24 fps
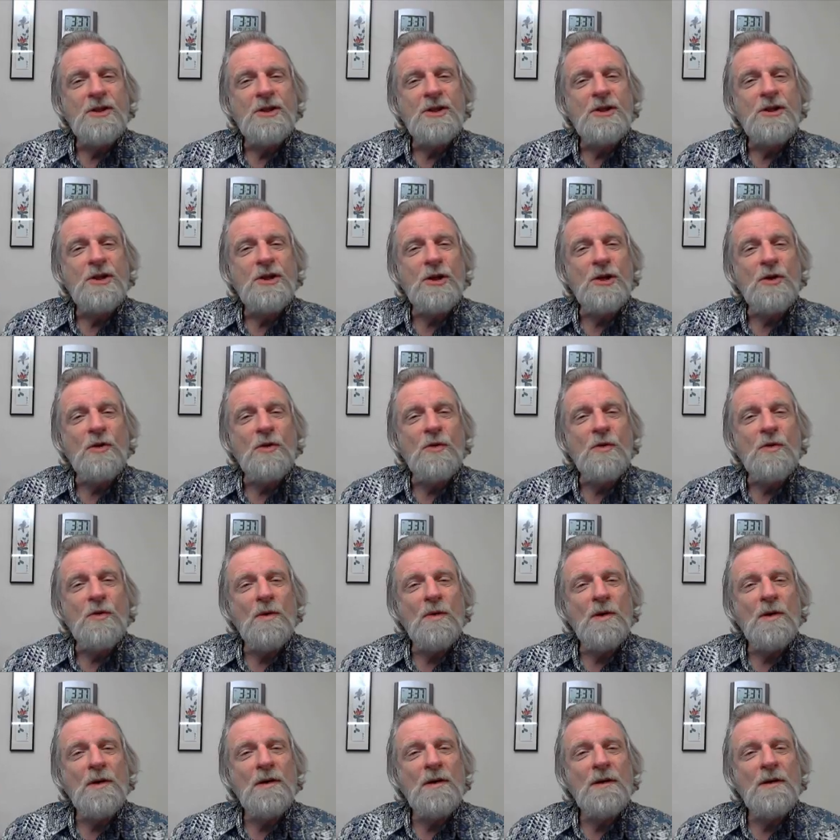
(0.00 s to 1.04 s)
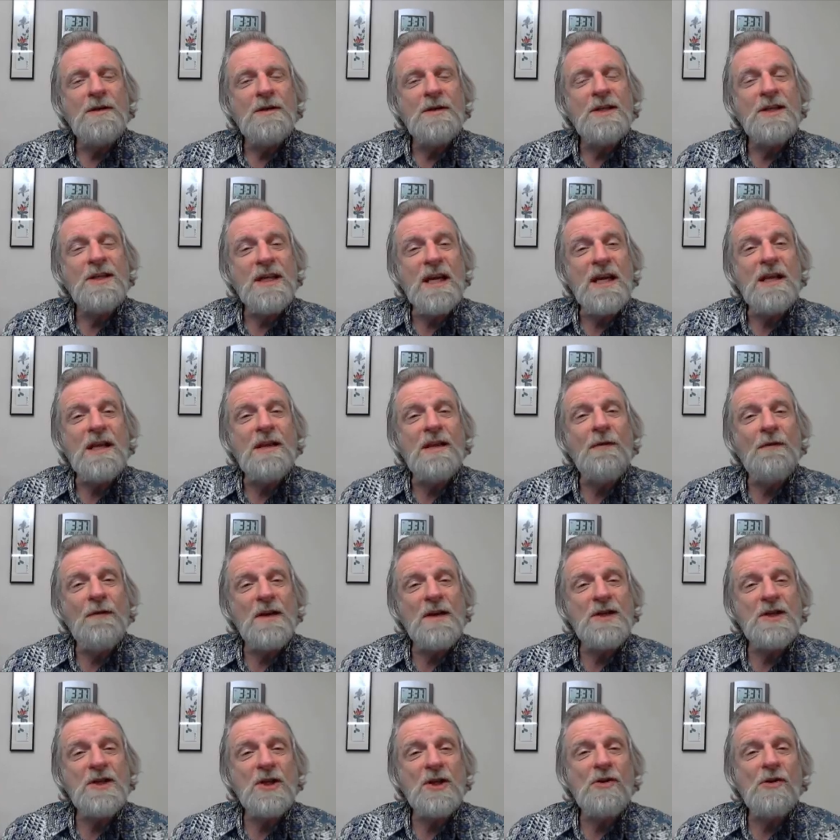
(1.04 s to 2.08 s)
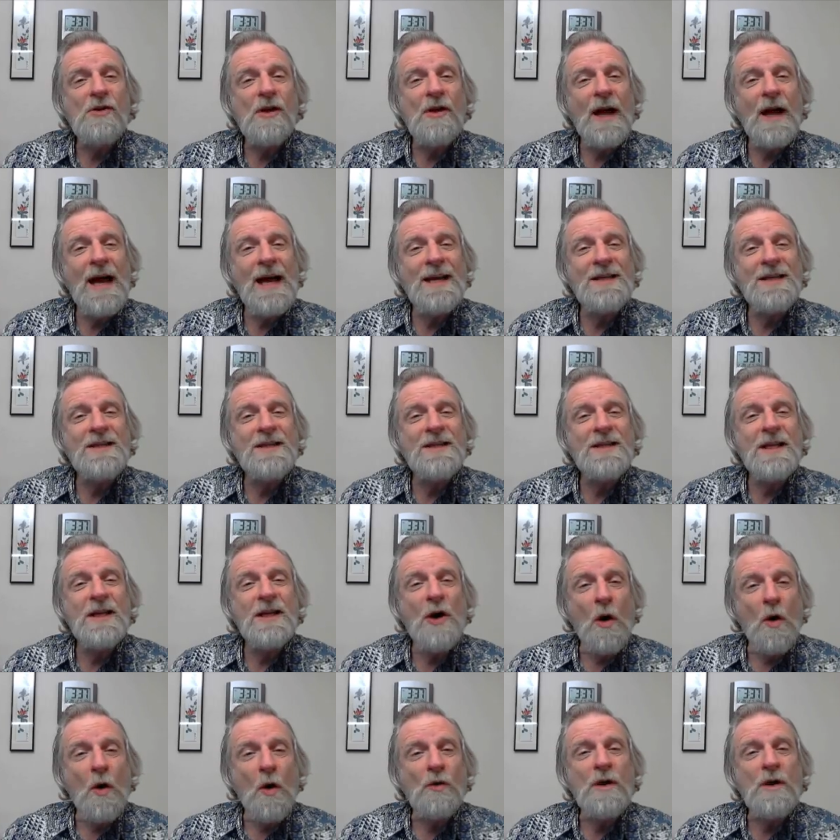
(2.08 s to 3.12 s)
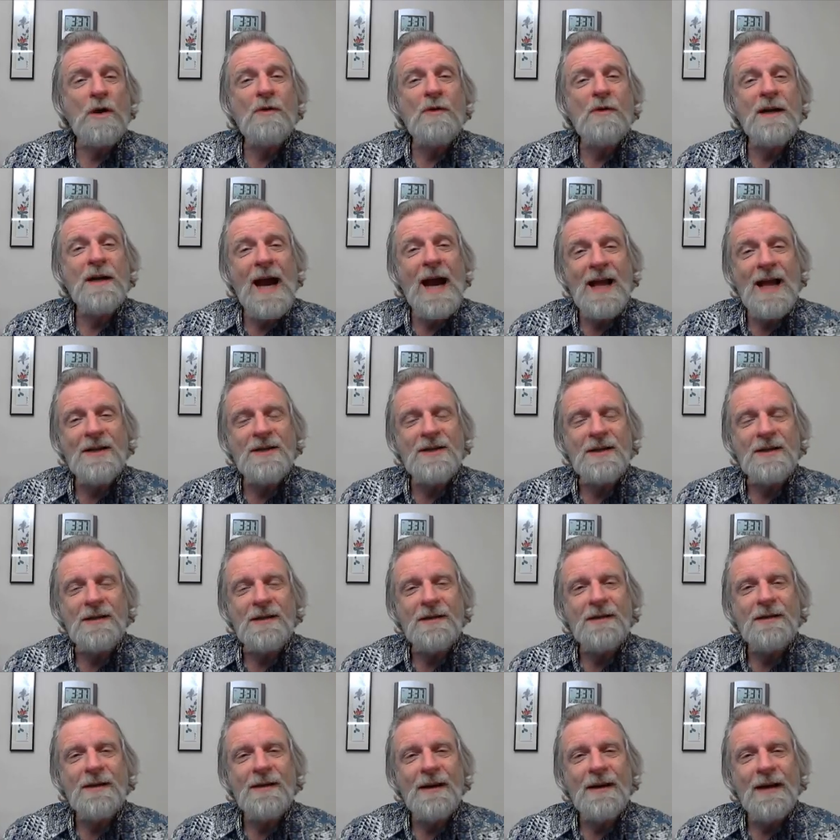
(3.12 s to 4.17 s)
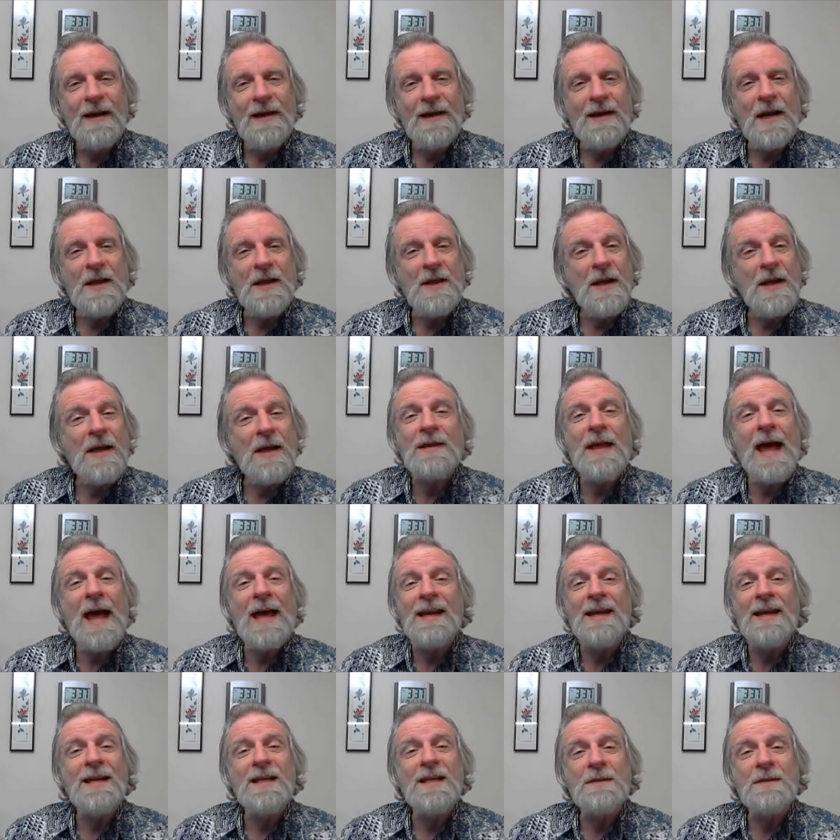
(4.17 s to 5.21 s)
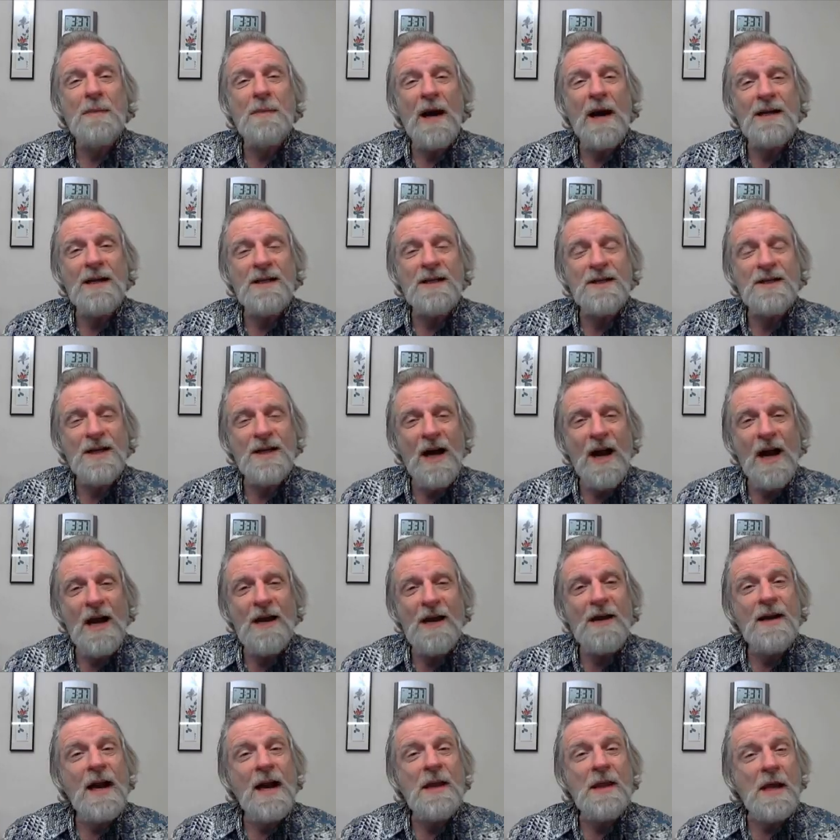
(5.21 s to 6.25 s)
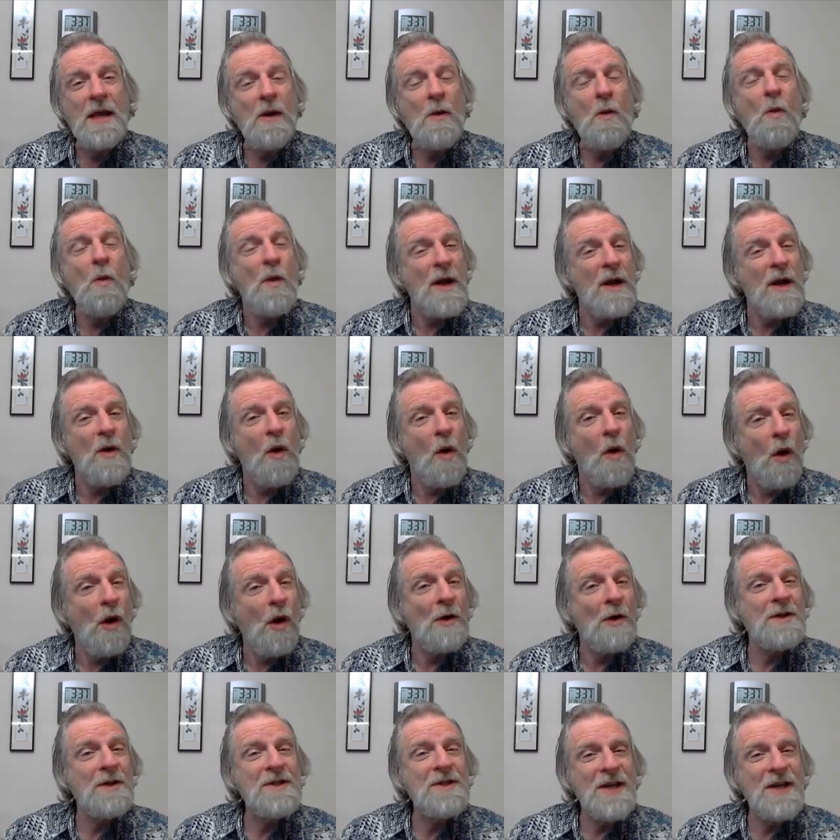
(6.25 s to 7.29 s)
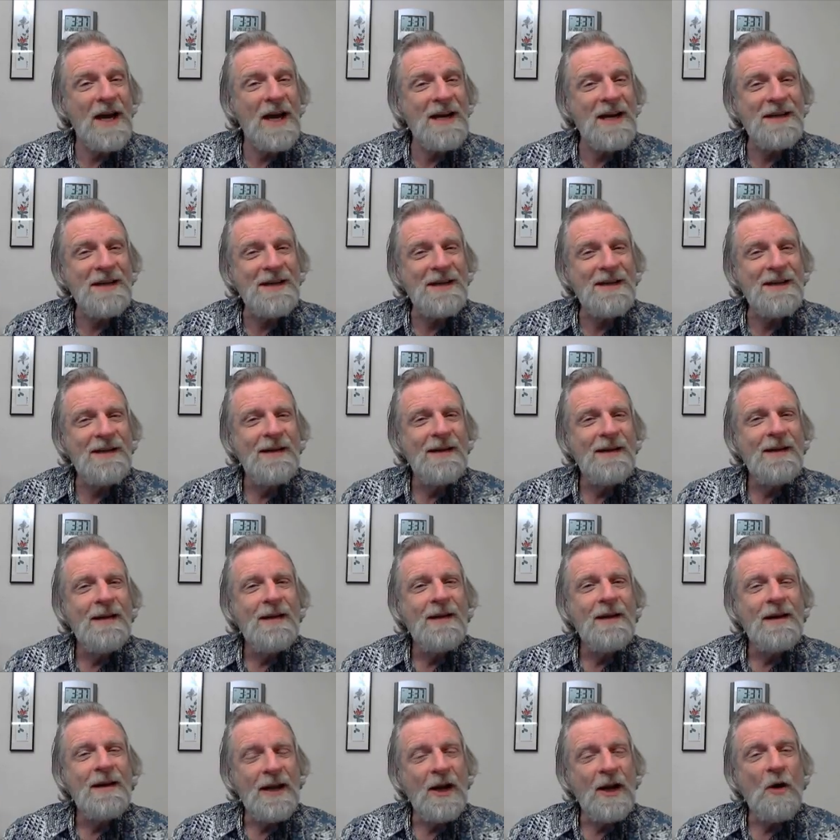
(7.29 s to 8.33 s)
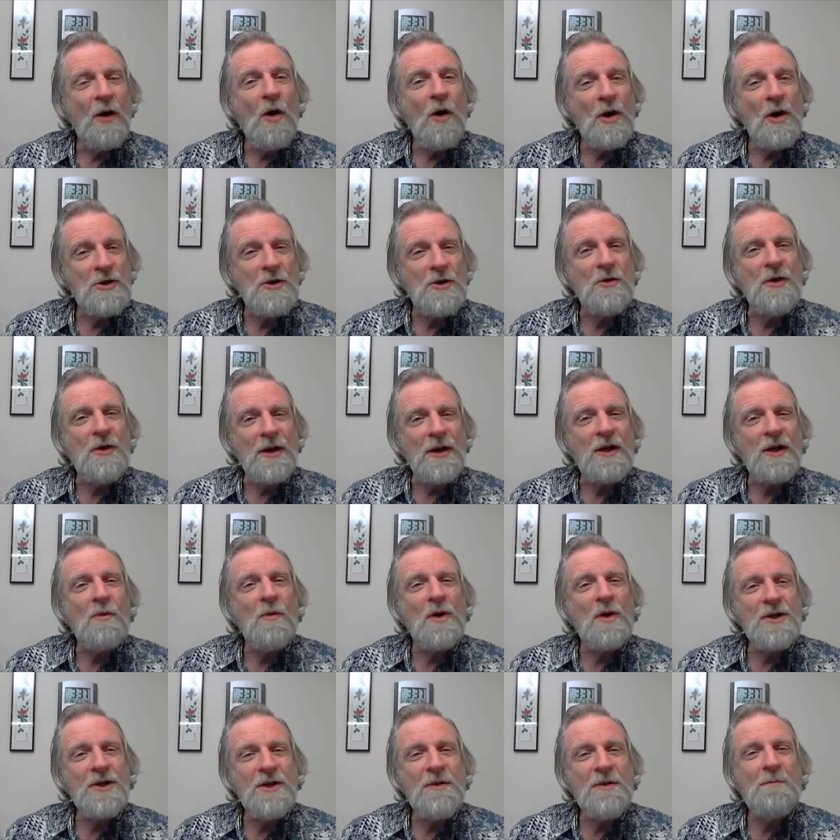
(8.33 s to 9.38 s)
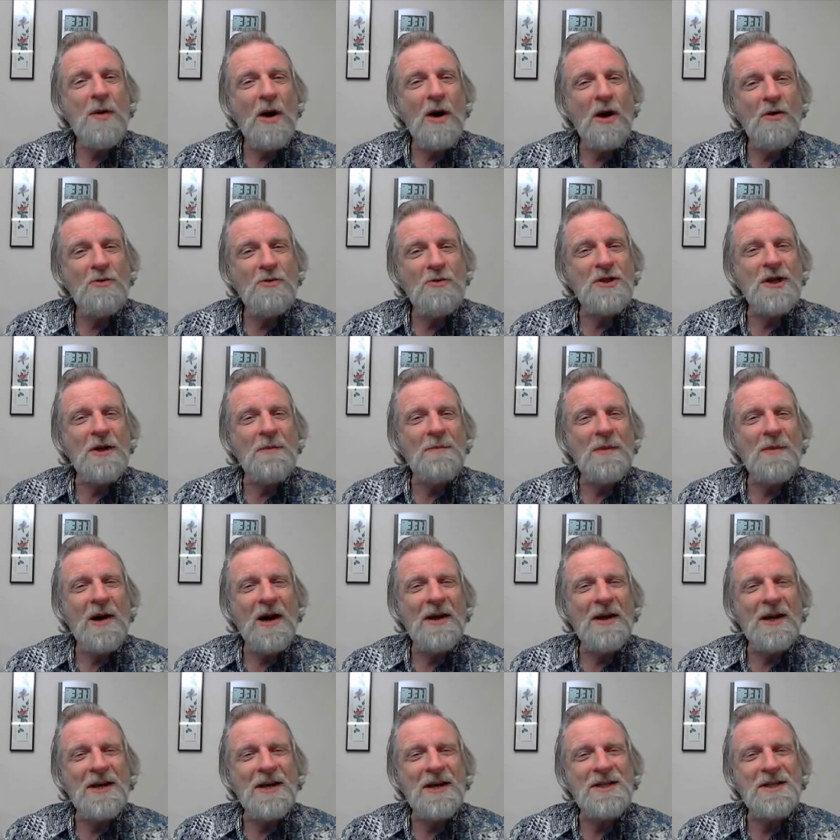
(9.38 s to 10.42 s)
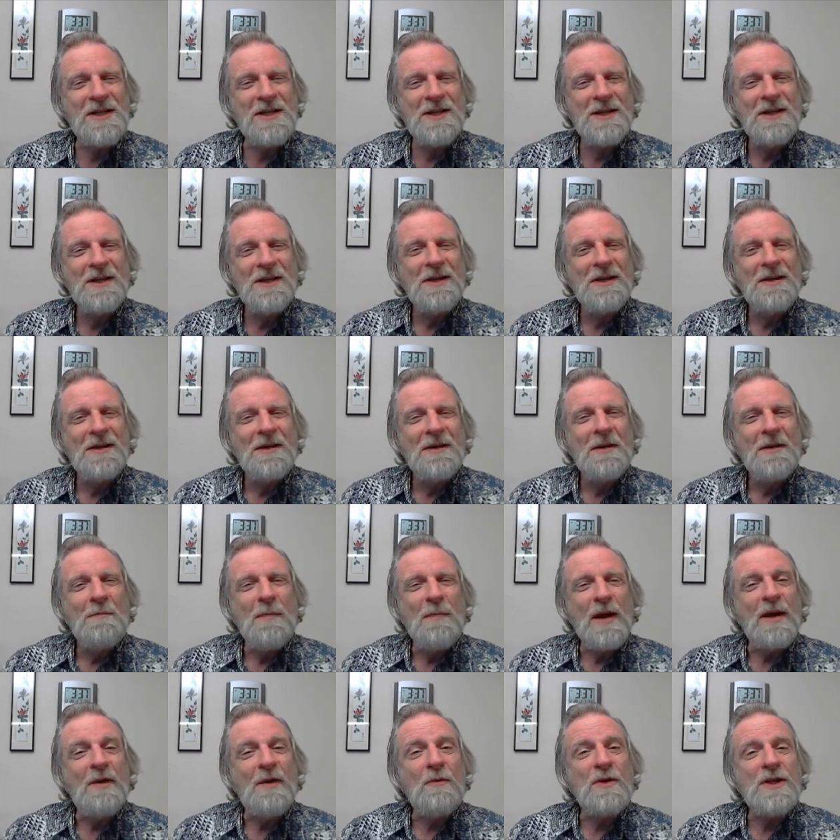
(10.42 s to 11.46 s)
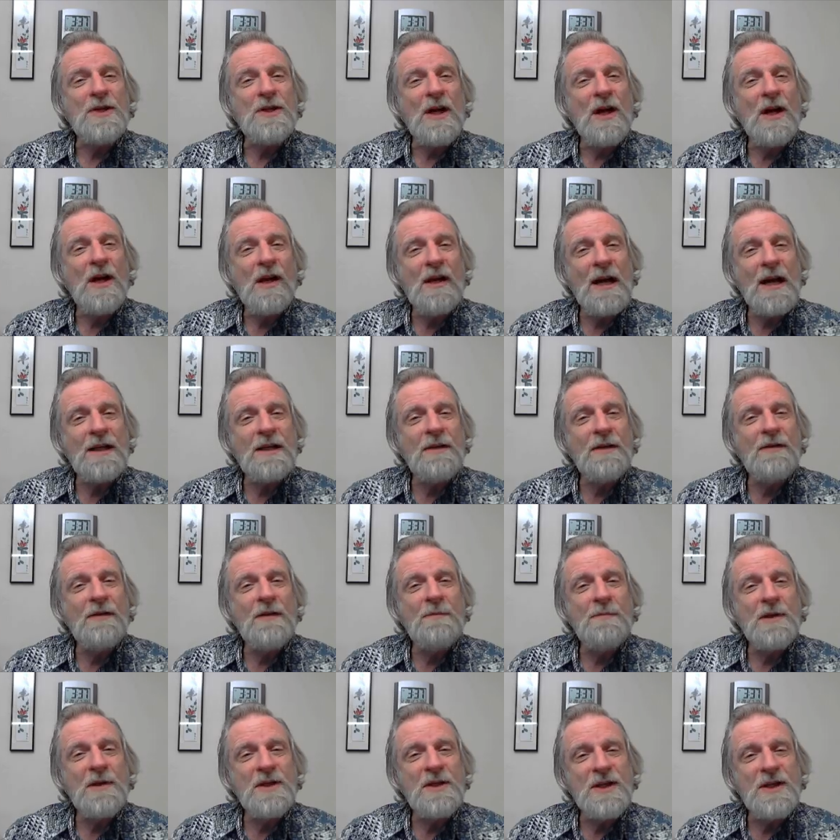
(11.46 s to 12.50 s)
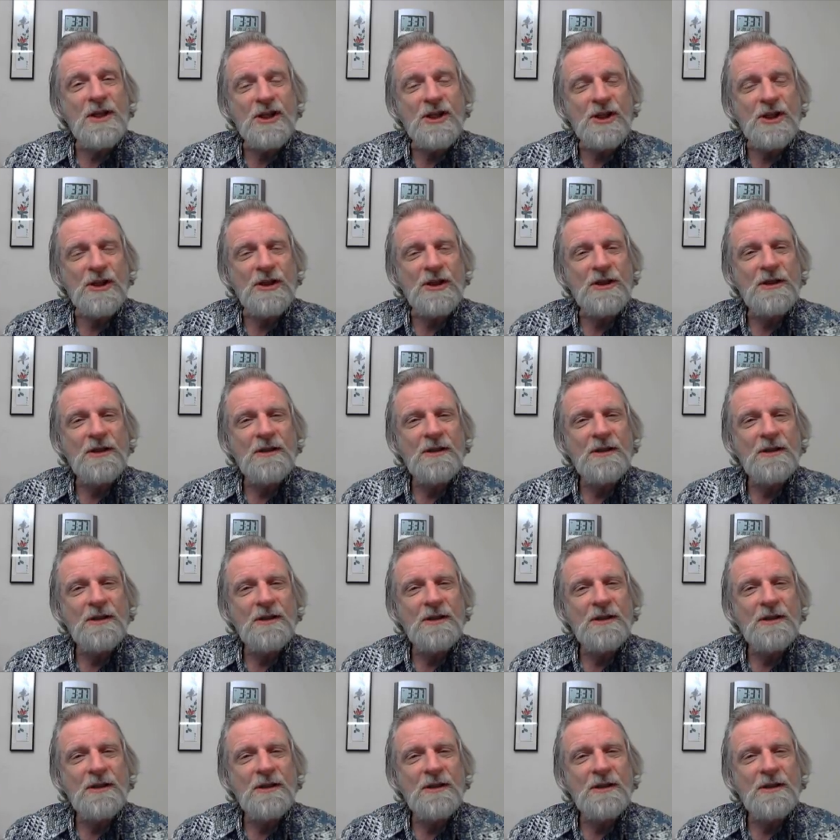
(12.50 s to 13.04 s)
to see the physical as the only reality. And I think that is by design, and I think we all designed it. And I also think it was imposed upon us, but it was a collective imposition.